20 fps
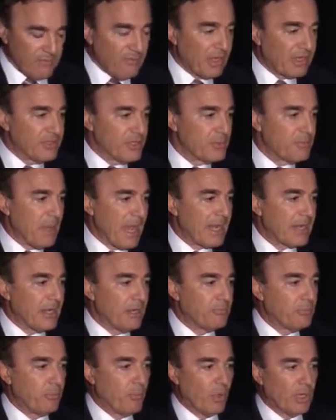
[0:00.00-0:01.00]
If I can just back
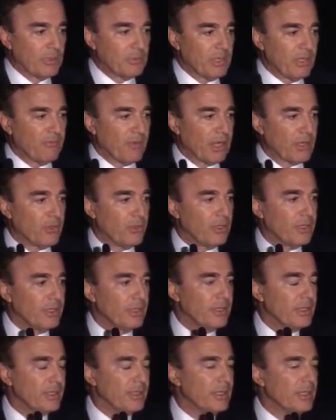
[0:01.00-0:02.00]
up one, if I could.
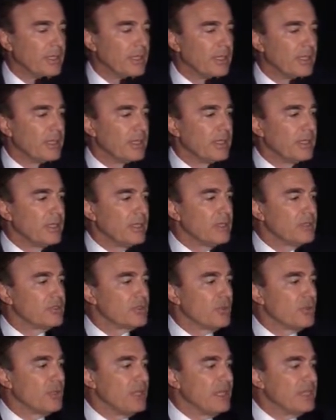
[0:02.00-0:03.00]

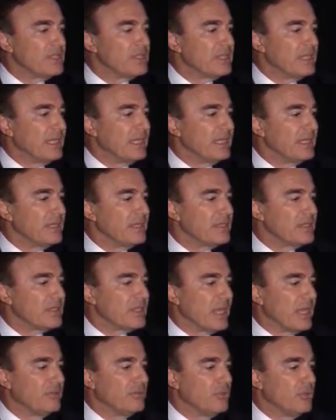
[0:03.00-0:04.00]
So this
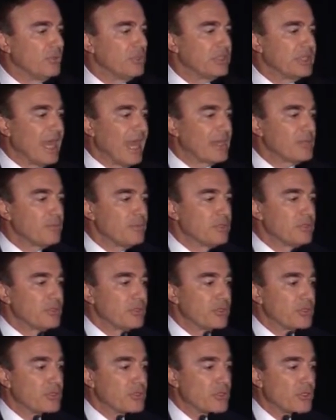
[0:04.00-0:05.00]
is a new attachment
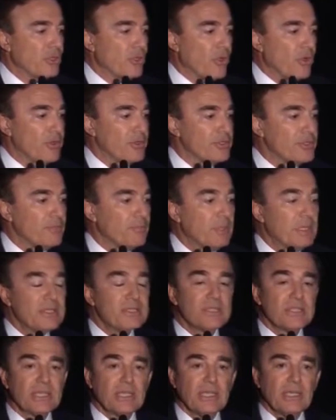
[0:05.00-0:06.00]
to the Stellaris P
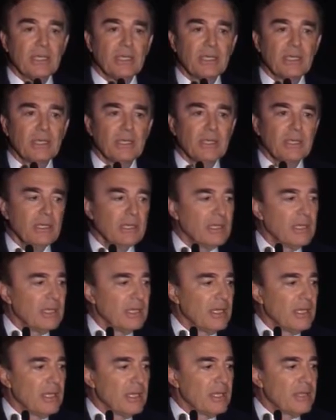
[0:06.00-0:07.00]
C
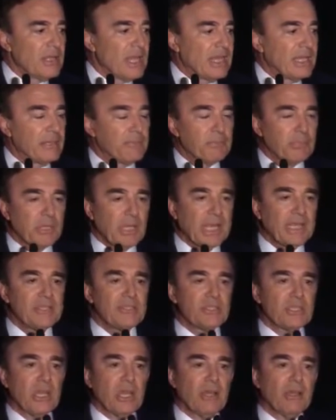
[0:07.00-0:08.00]
that, in
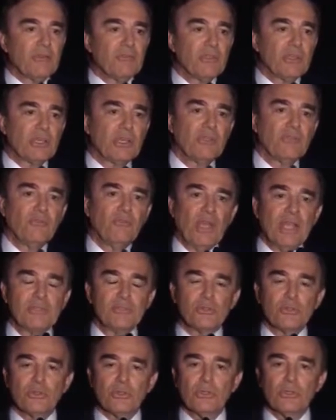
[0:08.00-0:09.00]
place of the
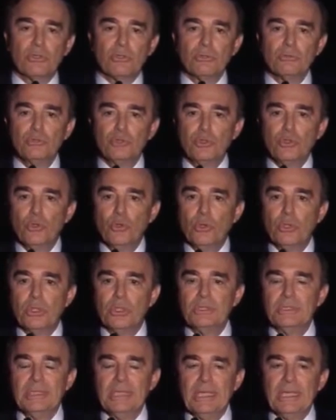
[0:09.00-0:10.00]
conventional
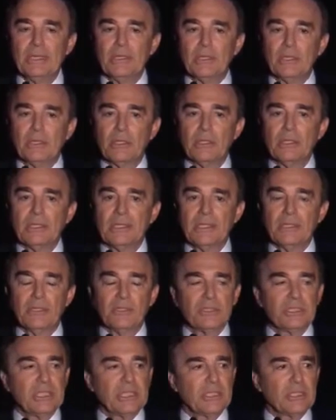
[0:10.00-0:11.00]
dual needle
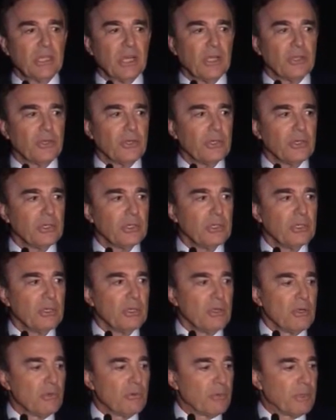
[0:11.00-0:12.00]
guillotine cutter,
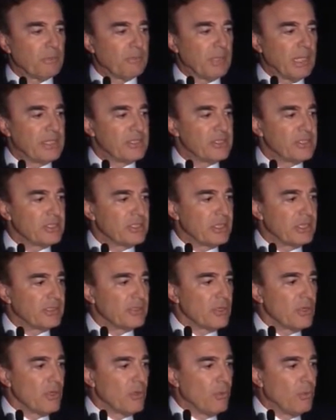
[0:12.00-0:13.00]
replaces
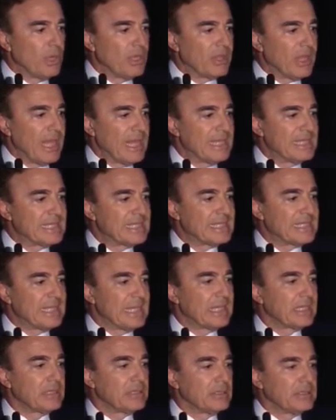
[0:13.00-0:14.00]
it with a
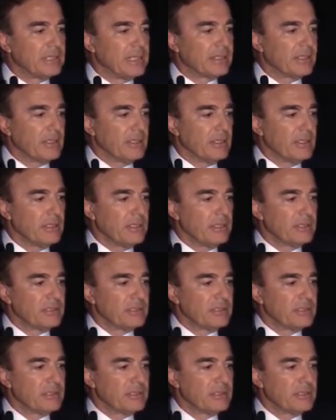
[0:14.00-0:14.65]
single needle